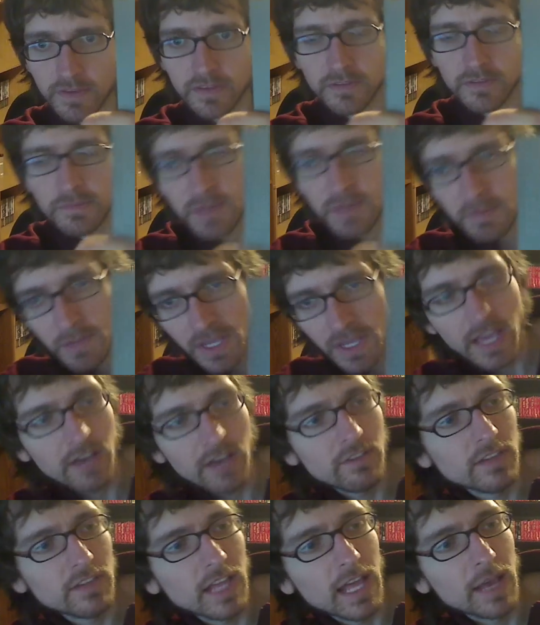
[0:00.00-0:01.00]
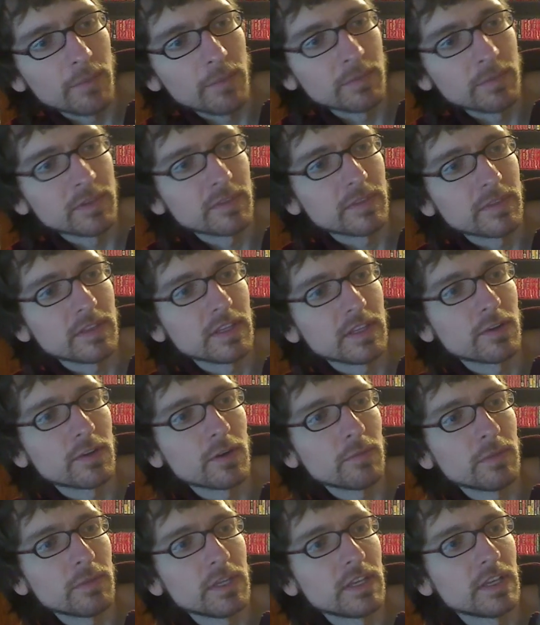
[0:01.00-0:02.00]
is made by HAL Labs. The
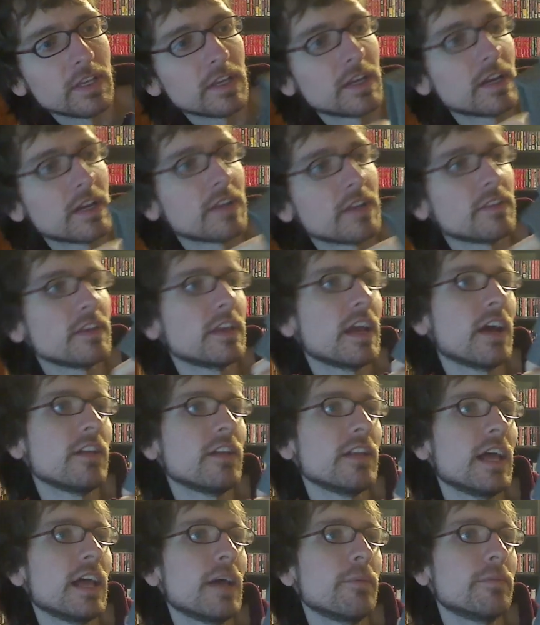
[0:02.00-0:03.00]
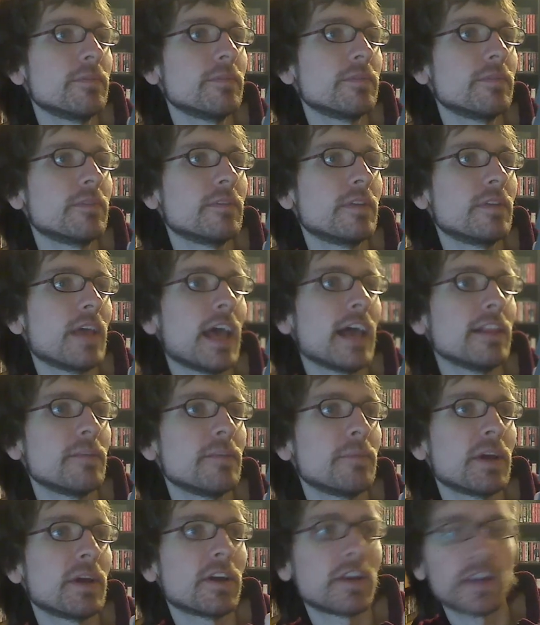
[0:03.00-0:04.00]
Kirby, I think HAL Labs? HAL
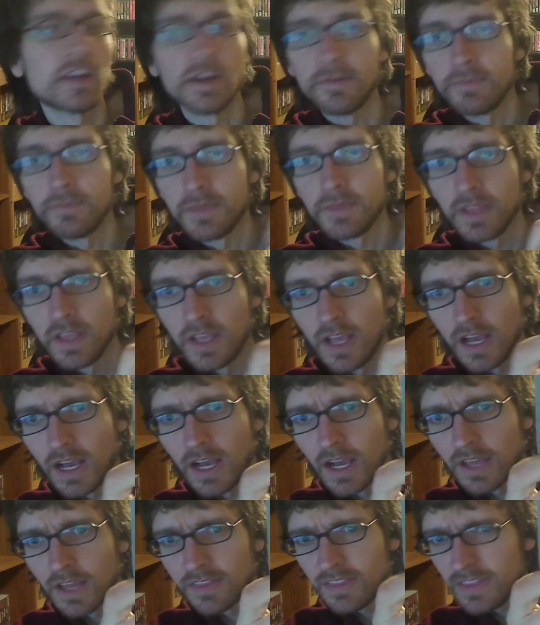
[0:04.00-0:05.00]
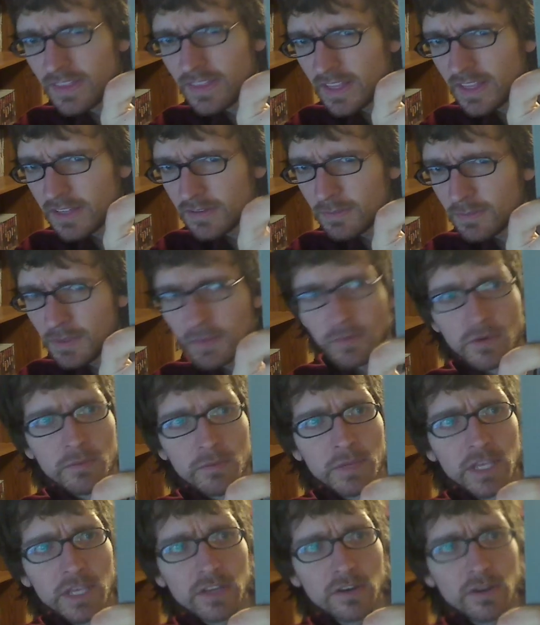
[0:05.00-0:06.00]
America. I think that's the people who
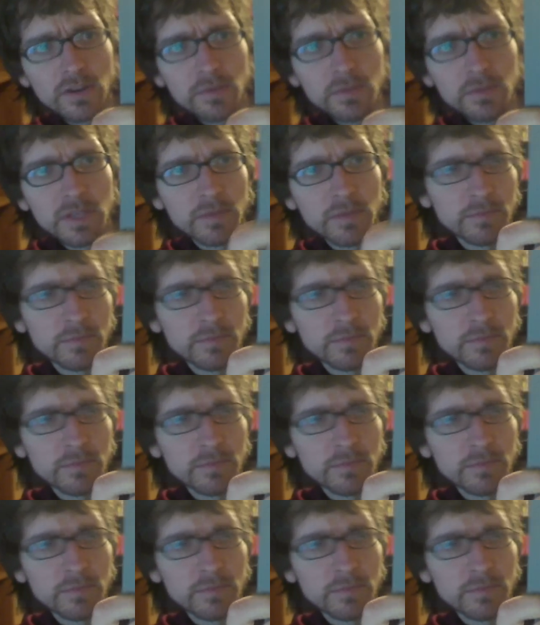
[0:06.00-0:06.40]
made Kirby. I'm